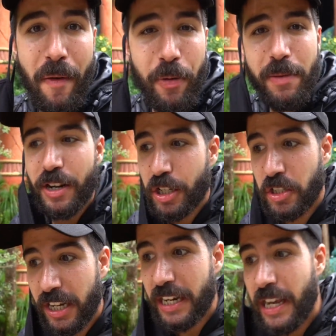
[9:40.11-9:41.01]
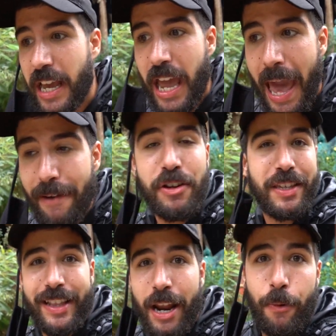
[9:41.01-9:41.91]
I pretty much did
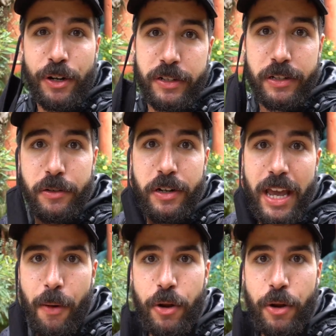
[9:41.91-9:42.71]
everything that I wanted to do today.